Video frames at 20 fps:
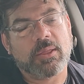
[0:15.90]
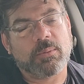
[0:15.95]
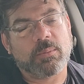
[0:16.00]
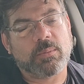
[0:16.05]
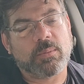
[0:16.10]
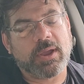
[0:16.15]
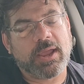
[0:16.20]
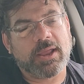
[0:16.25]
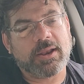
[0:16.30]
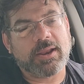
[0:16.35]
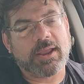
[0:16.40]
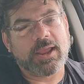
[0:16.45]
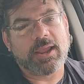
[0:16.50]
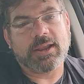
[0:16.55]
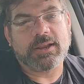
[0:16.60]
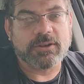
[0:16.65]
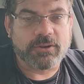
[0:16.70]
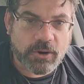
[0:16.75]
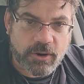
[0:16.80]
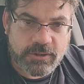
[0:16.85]
when
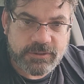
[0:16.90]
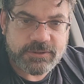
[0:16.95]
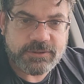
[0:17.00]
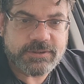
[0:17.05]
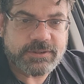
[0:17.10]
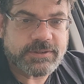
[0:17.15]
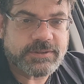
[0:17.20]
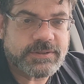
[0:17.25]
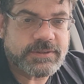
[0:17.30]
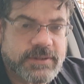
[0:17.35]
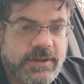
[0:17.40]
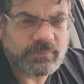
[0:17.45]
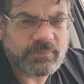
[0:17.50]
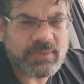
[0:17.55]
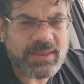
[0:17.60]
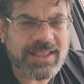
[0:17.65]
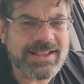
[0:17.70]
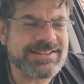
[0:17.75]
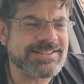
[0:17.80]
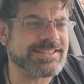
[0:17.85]
a narcissist
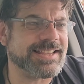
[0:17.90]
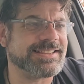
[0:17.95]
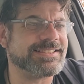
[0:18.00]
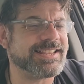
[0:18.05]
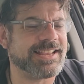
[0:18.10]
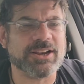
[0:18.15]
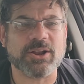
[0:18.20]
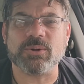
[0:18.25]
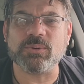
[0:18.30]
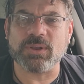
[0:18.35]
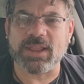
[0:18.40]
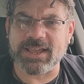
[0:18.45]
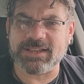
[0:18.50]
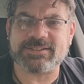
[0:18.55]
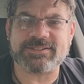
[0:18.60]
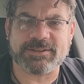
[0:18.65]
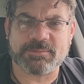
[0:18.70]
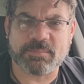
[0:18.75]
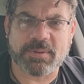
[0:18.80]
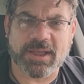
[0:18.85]
says they don't like
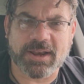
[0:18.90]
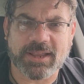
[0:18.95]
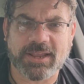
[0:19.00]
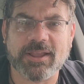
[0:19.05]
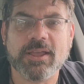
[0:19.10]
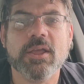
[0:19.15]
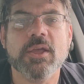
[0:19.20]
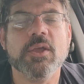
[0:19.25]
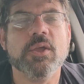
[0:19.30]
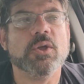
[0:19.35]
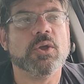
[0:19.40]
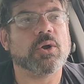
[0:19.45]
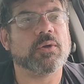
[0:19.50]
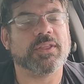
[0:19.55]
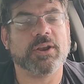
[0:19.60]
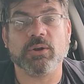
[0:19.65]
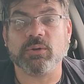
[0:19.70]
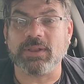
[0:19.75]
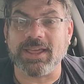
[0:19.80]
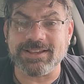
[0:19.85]
somebody or
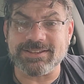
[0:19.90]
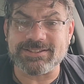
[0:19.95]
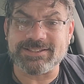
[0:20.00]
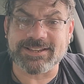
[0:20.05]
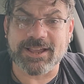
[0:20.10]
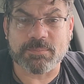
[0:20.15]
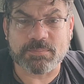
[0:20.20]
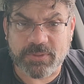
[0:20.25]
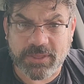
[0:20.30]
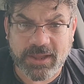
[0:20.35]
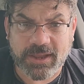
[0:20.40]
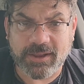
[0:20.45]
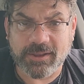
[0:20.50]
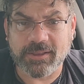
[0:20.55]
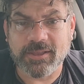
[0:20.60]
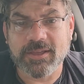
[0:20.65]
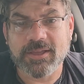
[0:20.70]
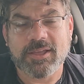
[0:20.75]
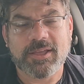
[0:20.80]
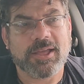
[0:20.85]
they don't like
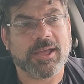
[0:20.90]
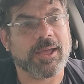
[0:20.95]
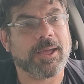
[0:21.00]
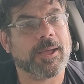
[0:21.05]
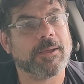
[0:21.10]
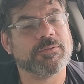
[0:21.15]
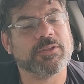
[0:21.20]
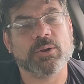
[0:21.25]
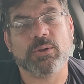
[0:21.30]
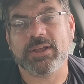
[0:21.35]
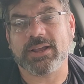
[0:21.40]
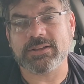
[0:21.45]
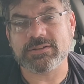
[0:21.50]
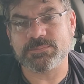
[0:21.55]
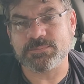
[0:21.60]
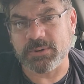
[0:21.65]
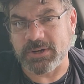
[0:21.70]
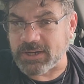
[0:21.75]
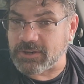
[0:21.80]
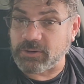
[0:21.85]
something, they don't like a
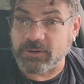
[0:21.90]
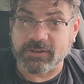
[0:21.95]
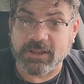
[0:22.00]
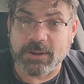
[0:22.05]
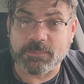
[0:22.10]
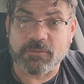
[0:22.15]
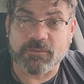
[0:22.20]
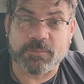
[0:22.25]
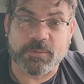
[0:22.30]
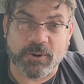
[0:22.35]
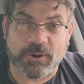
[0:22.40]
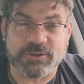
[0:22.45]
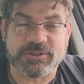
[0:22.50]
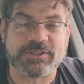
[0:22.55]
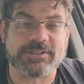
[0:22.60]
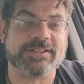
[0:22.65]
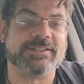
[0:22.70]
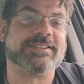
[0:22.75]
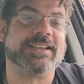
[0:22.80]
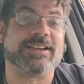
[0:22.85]
particular type of
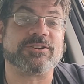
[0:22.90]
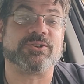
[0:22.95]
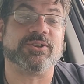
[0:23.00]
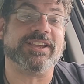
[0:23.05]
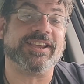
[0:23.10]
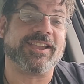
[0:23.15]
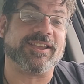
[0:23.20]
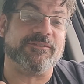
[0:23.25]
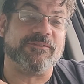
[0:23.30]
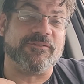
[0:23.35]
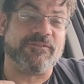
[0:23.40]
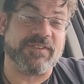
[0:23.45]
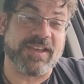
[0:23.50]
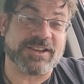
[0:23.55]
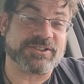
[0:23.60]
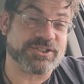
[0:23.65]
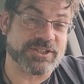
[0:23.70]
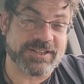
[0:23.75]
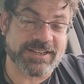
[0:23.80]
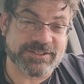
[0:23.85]
person, that's actually a
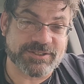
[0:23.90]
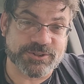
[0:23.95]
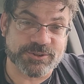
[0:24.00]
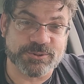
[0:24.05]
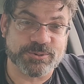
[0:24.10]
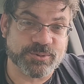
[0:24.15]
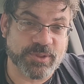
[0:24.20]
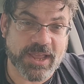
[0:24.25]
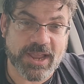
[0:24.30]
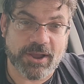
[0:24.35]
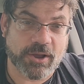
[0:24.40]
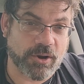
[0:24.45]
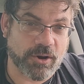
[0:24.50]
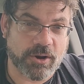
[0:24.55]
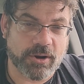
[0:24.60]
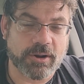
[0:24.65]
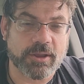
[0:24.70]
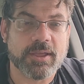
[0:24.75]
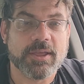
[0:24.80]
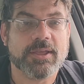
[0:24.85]
confession as to who they
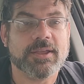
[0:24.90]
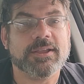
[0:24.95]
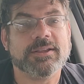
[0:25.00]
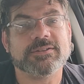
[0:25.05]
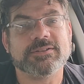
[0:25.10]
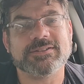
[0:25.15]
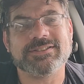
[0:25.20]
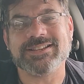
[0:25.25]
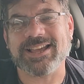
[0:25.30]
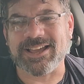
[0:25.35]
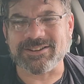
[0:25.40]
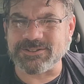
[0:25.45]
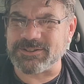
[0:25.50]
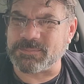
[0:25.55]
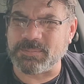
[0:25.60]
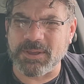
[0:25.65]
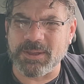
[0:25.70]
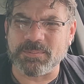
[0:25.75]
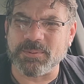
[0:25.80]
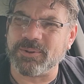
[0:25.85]
are. So
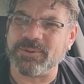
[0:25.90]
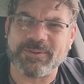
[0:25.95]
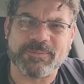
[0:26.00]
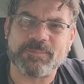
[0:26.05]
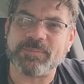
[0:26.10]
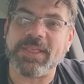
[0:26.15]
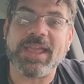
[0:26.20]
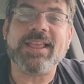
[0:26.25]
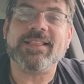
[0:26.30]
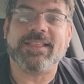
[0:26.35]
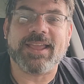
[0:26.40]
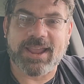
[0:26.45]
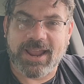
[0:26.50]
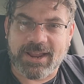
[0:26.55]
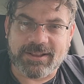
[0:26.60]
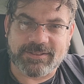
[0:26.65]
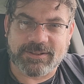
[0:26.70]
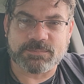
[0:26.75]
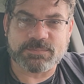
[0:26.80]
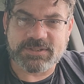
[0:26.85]
toxic people, they
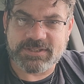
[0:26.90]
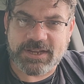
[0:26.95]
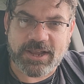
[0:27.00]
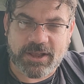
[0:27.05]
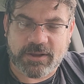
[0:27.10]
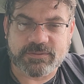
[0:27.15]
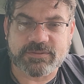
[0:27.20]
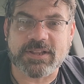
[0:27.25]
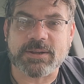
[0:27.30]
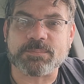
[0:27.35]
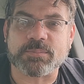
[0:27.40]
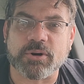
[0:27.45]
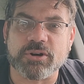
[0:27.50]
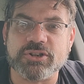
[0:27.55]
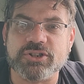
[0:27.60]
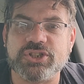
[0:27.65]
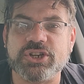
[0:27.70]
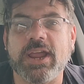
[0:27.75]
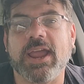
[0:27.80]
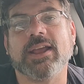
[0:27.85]
hate themselves and they
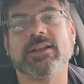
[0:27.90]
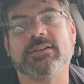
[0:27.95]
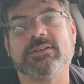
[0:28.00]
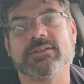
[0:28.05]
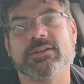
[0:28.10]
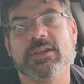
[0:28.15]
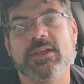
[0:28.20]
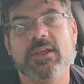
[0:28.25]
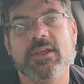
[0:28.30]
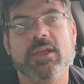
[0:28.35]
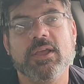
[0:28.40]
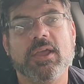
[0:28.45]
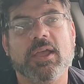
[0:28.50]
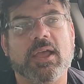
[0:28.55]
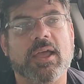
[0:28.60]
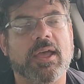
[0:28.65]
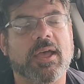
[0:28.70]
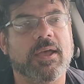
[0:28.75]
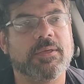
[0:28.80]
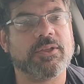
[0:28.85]
project
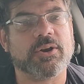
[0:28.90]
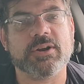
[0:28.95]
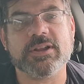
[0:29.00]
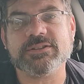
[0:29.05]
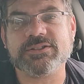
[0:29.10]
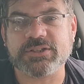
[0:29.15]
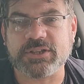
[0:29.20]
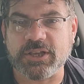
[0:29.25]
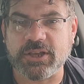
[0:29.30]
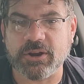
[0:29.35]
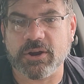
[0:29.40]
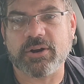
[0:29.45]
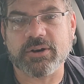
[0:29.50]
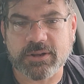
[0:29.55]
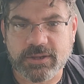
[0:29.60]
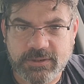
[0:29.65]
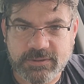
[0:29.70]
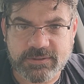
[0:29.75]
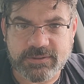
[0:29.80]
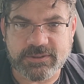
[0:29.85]
their
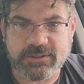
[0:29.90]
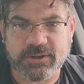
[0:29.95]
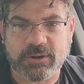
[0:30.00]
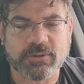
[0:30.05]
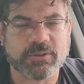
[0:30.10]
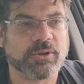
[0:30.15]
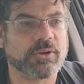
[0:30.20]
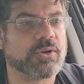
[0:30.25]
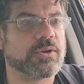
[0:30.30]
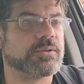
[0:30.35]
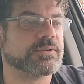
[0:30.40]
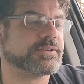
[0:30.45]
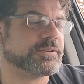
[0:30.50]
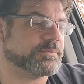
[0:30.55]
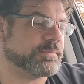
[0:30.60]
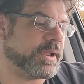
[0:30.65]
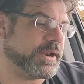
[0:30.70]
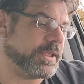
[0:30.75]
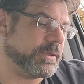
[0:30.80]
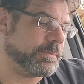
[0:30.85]
insecurities. You know, they'll call
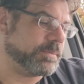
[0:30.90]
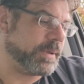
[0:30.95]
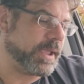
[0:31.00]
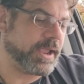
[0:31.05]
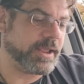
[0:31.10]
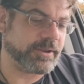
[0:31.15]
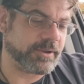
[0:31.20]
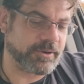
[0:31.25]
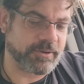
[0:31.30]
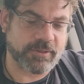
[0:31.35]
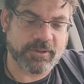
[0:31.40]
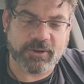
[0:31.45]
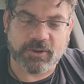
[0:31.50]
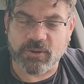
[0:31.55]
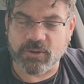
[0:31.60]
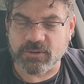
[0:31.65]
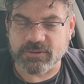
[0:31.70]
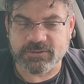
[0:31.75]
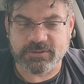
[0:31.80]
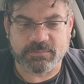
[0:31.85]
somebody a beta, or they'll
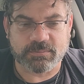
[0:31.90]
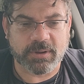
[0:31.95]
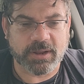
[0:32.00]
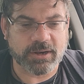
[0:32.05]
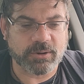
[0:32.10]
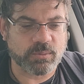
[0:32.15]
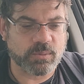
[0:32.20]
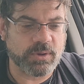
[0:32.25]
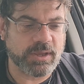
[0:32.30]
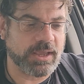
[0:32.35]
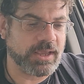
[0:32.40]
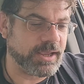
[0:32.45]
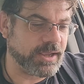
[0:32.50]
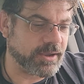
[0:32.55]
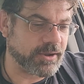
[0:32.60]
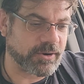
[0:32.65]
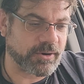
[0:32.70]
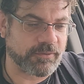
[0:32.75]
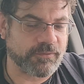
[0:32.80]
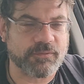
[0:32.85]
call somebody
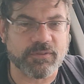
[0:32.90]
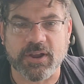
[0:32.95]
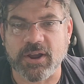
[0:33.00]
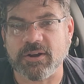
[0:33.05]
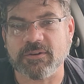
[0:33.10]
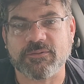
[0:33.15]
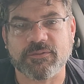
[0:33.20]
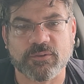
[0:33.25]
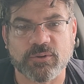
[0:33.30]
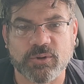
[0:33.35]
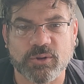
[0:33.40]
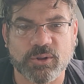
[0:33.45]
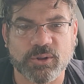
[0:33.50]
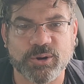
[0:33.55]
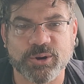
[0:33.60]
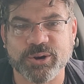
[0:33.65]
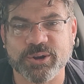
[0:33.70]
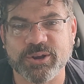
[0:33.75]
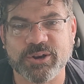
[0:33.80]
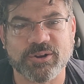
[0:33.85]
weak or fearful,
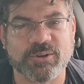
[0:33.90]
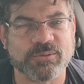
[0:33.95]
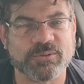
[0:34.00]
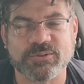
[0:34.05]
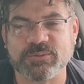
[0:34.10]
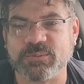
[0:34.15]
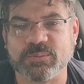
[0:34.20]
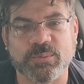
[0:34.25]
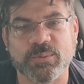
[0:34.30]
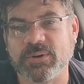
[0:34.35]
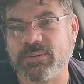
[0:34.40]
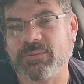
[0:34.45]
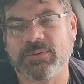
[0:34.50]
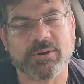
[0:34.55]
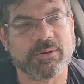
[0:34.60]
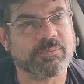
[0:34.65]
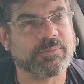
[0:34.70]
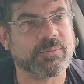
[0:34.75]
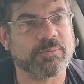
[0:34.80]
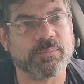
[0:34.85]
or, you know,
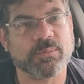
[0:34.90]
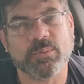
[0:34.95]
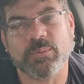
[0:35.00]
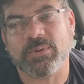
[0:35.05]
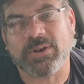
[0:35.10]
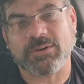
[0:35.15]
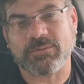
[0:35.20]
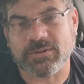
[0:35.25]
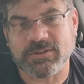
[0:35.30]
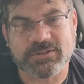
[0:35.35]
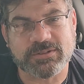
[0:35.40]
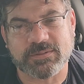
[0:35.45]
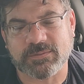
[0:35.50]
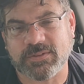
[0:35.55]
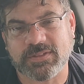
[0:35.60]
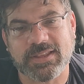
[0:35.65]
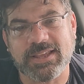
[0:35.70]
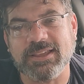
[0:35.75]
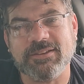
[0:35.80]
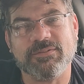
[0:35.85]
whatever, it's
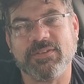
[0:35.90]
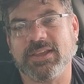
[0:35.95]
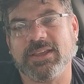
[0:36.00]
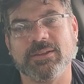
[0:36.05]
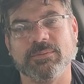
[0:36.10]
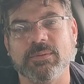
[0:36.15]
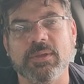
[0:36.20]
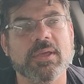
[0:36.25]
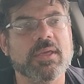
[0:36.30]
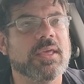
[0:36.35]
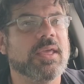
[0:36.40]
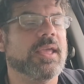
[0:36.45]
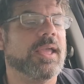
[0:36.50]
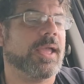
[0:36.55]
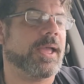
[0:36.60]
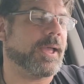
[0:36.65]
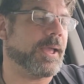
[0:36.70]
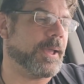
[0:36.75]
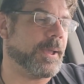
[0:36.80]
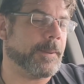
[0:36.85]
thieving,
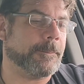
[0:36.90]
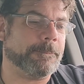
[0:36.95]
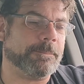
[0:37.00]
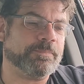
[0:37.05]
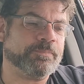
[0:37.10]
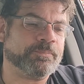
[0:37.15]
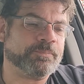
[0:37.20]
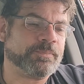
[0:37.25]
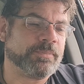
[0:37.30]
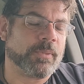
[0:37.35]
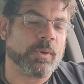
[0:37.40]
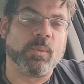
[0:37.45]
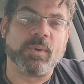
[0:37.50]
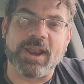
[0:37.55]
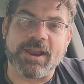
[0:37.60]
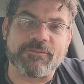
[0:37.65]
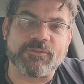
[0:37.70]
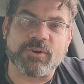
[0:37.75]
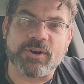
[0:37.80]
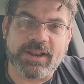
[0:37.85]

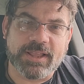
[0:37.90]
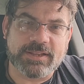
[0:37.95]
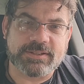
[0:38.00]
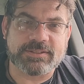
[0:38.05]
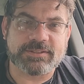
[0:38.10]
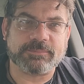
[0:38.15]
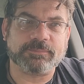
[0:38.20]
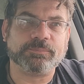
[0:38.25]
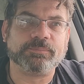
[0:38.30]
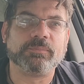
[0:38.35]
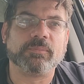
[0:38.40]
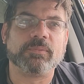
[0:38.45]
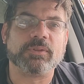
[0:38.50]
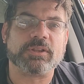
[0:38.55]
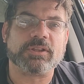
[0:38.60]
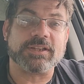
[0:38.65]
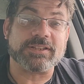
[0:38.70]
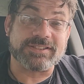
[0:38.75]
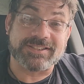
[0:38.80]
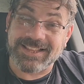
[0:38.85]
whatever it is,
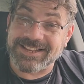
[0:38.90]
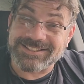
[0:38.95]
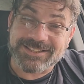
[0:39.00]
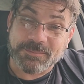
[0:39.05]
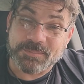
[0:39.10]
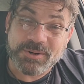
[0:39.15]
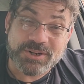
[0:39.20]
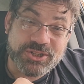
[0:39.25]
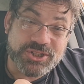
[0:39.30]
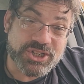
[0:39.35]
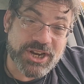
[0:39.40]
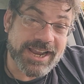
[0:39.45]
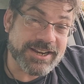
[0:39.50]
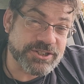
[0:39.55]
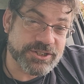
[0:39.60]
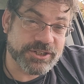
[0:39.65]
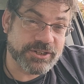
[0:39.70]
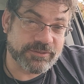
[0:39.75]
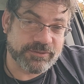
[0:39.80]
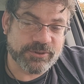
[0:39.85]
that's a
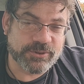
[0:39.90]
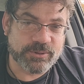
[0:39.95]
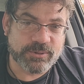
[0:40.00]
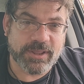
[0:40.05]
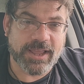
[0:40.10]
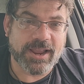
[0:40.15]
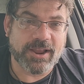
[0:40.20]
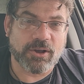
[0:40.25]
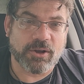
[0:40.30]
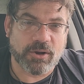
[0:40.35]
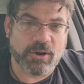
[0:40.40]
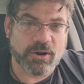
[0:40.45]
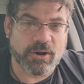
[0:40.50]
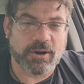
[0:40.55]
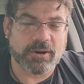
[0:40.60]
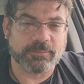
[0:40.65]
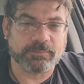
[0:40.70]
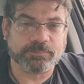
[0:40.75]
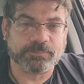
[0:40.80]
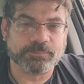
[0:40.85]
projection of who they
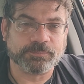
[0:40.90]
are.